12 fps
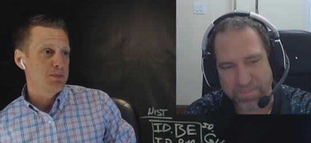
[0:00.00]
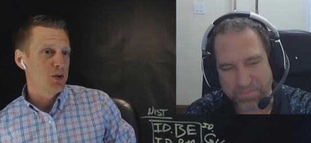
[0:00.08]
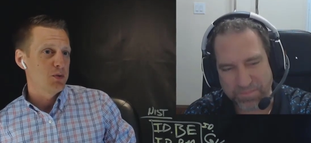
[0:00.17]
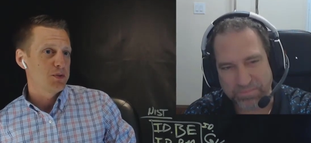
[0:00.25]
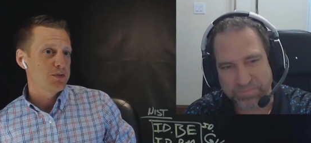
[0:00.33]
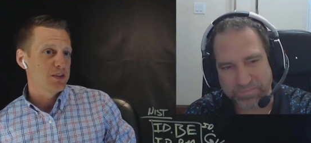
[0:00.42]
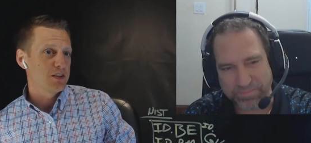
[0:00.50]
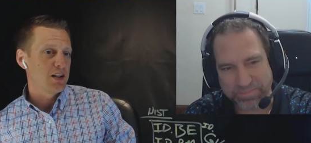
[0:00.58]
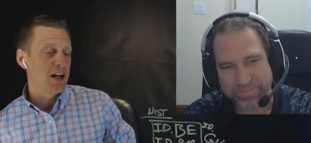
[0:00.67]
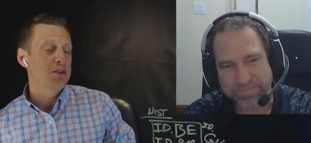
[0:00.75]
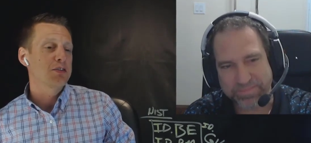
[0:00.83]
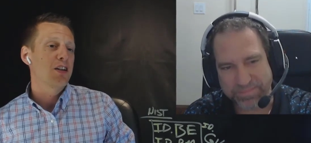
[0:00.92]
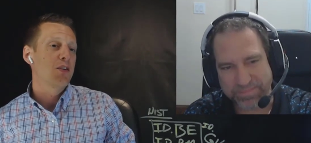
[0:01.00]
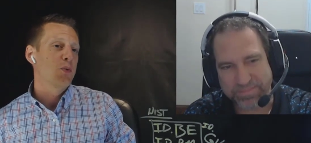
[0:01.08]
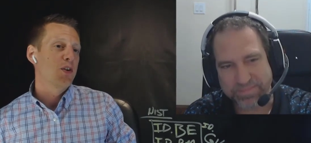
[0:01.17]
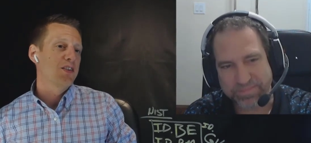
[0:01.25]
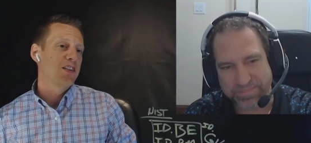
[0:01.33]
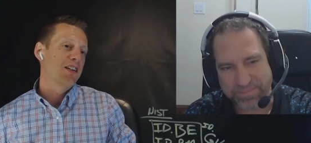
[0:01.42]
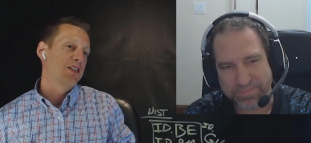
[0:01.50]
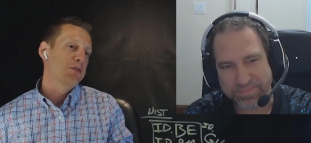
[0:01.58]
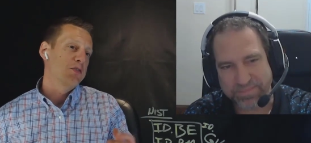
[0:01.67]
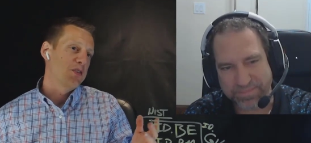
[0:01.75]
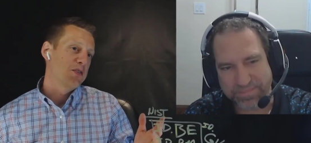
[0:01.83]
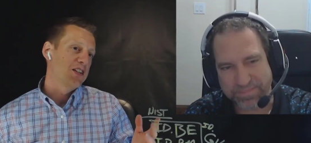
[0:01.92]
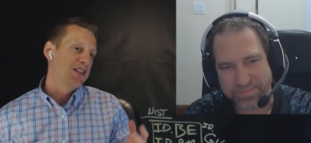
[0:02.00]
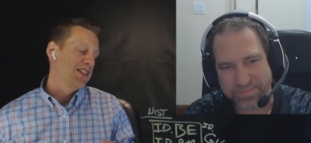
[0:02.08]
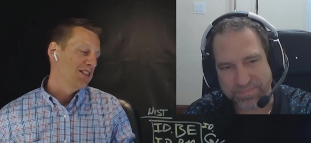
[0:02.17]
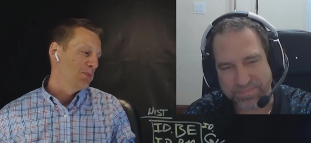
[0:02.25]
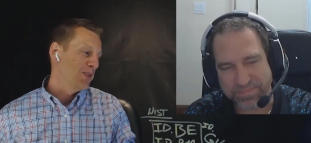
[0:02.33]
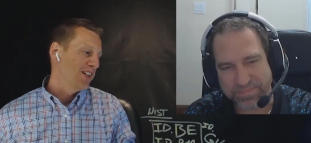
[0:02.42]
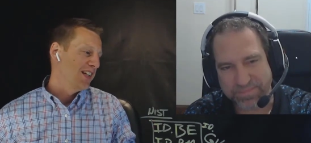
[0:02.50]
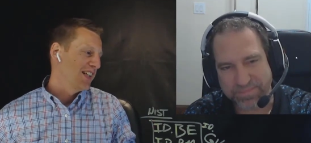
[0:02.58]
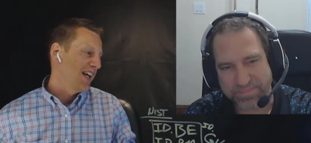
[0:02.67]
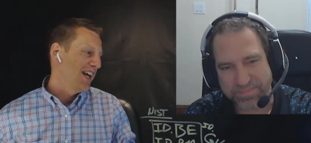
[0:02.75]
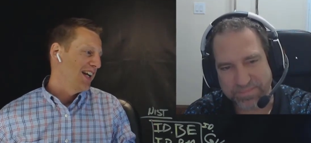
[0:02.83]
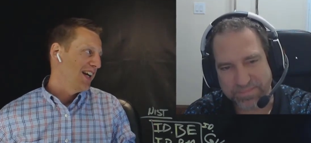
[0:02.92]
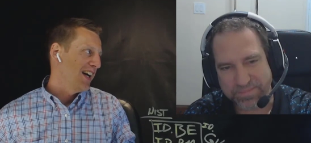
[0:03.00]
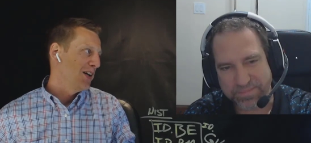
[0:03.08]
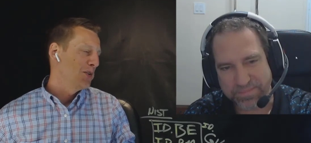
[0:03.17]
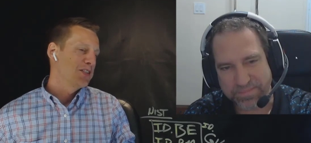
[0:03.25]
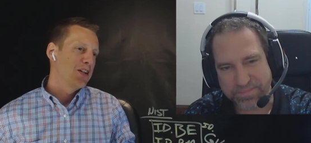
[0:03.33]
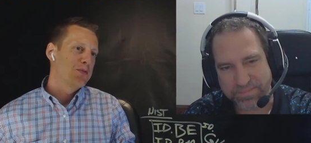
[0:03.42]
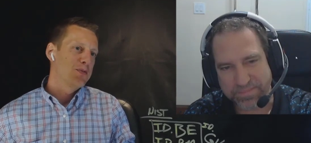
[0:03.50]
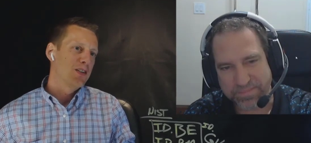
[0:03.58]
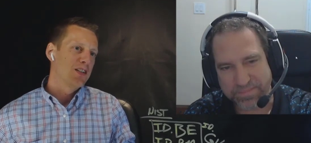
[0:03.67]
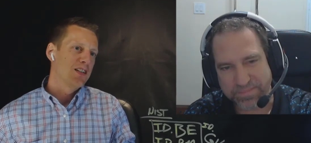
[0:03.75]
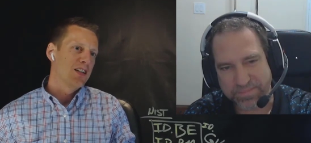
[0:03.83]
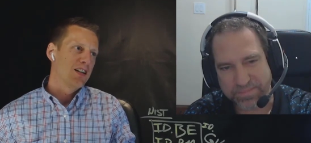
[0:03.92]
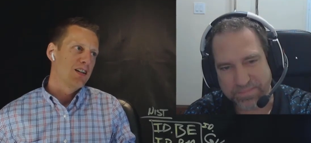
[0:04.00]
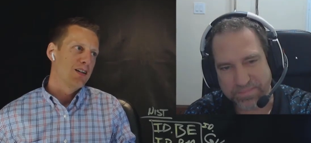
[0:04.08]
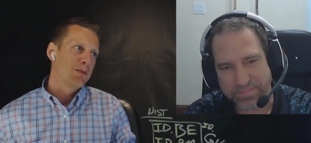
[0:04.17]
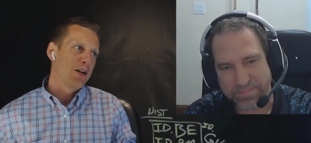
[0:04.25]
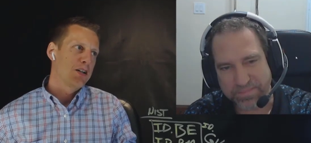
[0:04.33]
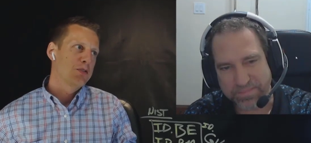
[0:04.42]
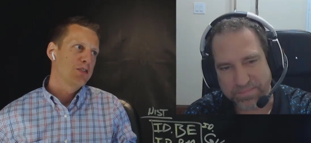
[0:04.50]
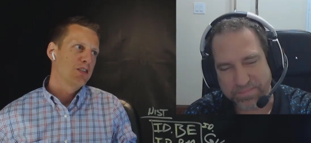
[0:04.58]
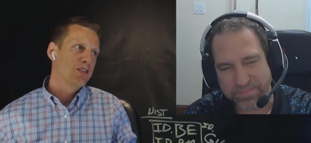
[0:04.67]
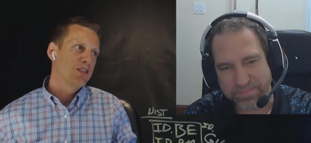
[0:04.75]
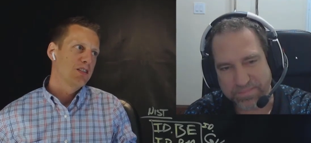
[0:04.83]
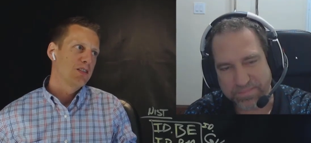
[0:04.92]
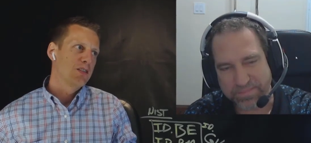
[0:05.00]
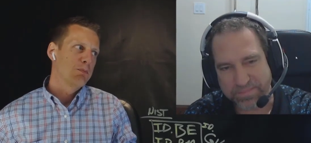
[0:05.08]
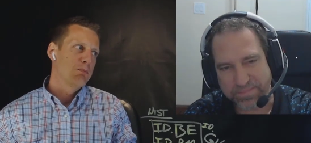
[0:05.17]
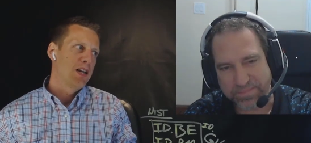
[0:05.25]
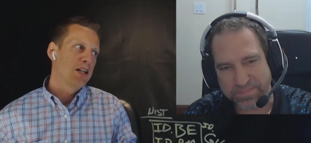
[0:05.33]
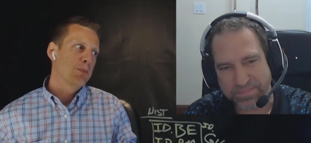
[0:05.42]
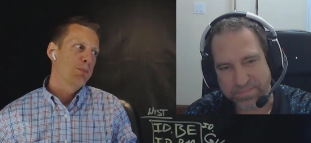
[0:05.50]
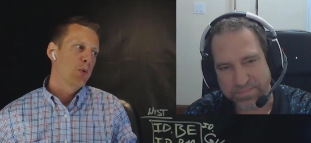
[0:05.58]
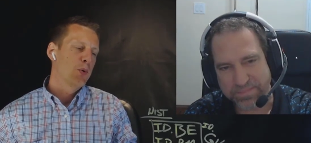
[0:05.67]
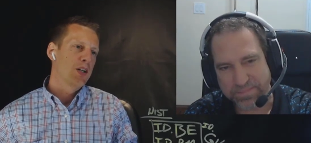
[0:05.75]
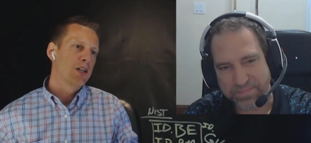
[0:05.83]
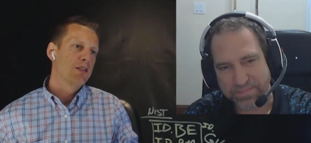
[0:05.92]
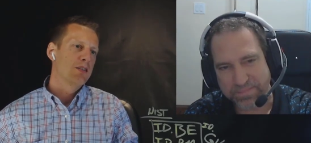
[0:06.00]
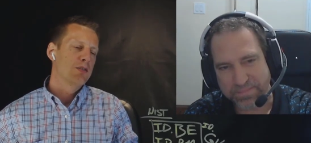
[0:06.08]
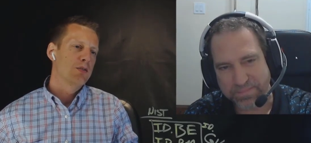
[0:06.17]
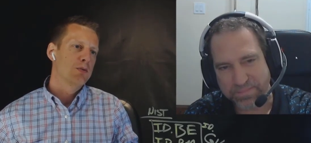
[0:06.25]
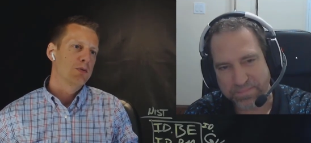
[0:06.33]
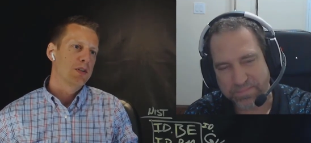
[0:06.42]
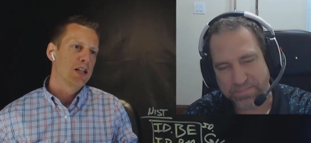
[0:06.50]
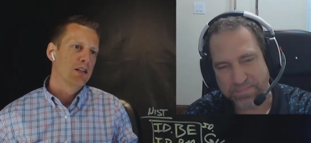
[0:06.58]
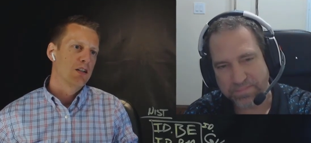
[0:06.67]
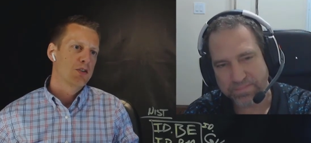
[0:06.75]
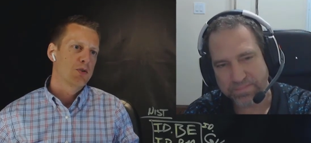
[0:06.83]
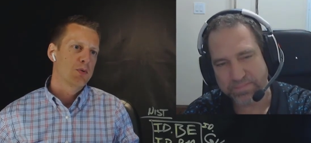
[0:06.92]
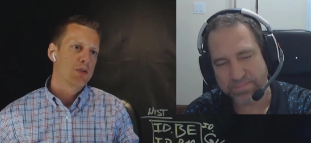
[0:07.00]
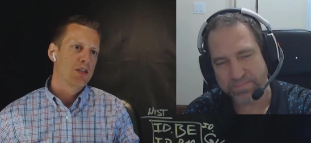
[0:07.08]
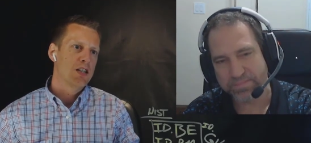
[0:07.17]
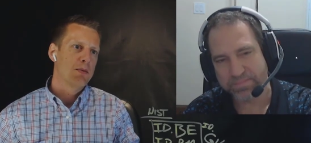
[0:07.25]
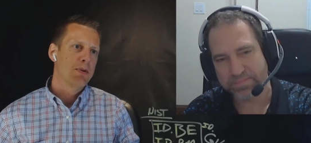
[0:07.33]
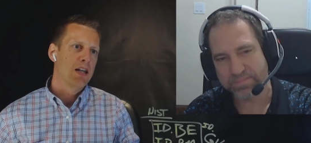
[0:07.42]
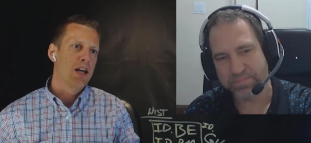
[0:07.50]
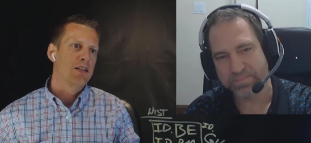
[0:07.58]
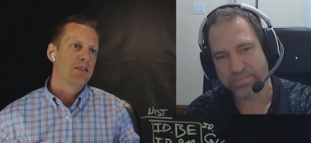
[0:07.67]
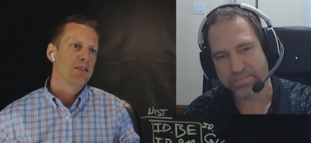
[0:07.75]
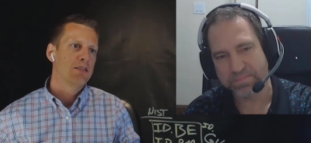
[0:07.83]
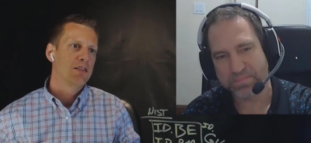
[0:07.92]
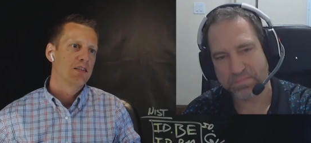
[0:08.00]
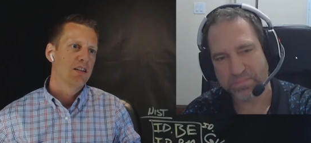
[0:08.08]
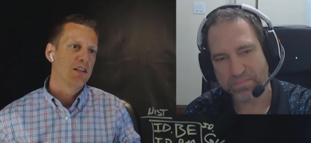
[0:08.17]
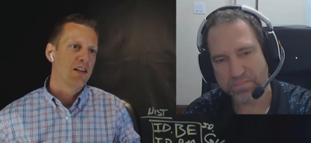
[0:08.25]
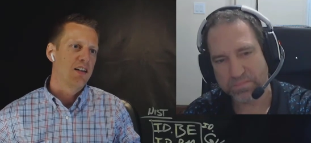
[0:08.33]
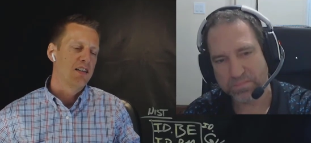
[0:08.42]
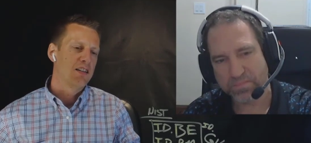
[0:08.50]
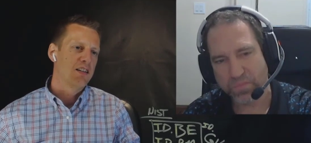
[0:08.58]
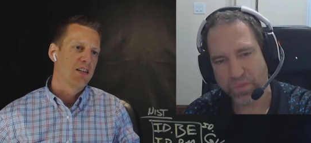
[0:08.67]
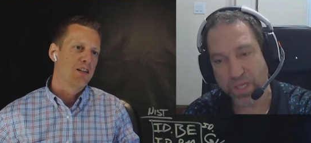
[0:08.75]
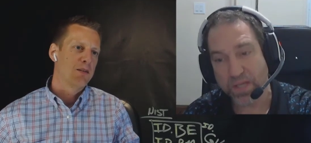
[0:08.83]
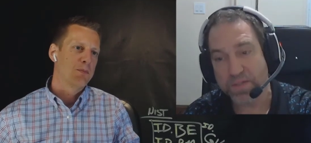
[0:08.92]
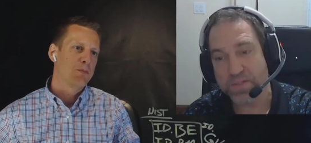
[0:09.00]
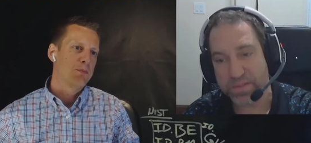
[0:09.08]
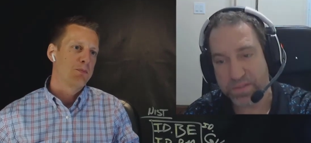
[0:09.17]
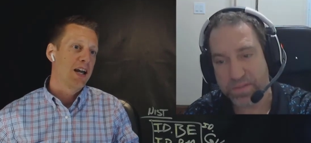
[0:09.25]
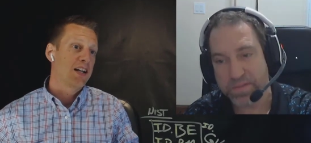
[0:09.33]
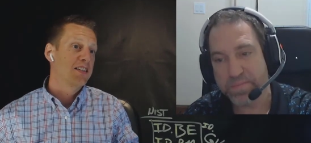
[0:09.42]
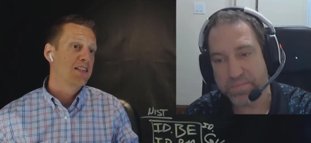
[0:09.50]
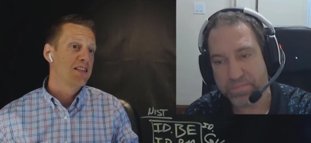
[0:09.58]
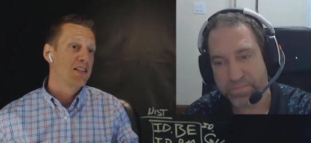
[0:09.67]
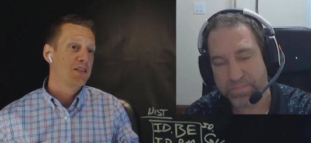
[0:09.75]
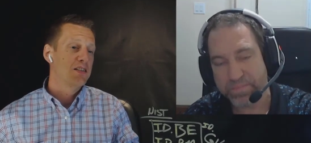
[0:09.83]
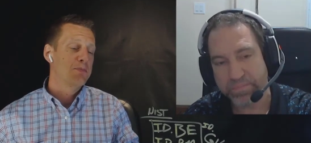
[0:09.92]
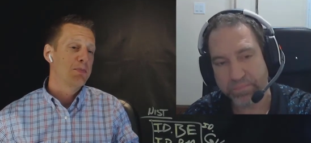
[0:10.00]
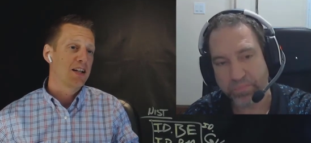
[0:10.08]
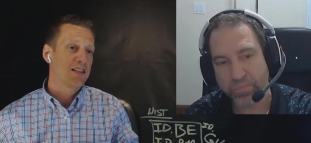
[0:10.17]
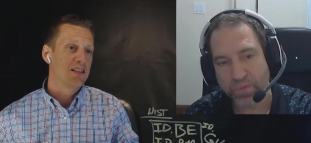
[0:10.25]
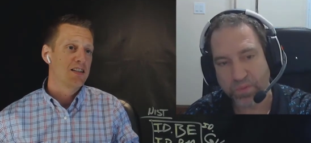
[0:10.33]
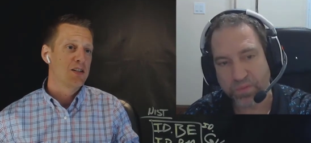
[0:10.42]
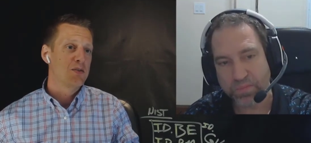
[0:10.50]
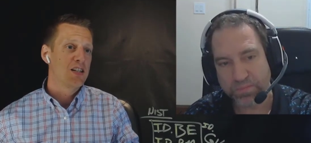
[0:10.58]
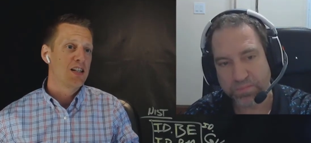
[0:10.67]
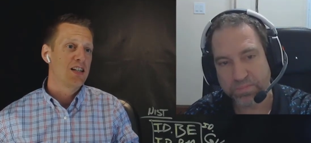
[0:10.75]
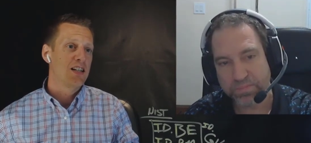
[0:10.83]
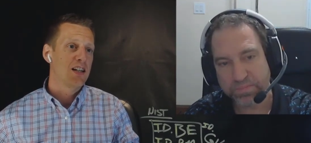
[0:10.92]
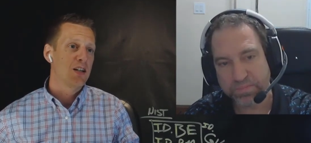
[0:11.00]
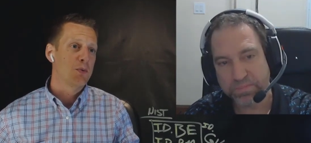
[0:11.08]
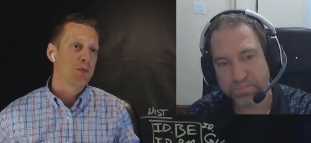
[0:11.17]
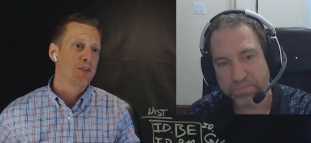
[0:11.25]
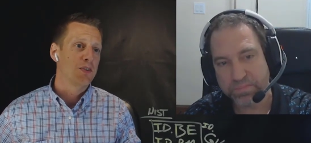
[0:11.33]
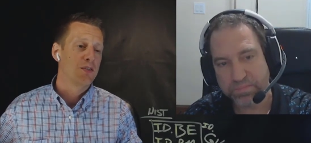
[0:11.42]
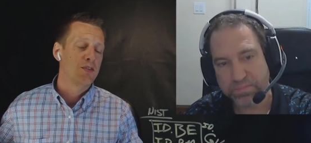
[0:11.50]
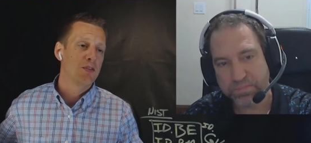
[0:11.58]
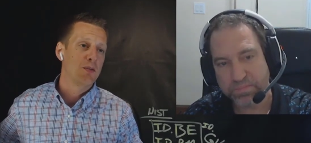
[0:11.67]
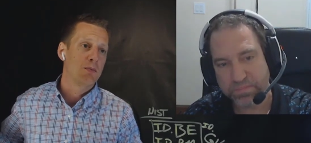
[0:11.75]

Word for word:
Speaker 1: going for. I used to have one thing. I don't know if you ever done this, but like I I always had fun. Um, I used to make a point to eat lunch with the DBAs, and um, yes. back in the D, back in the DoD, it was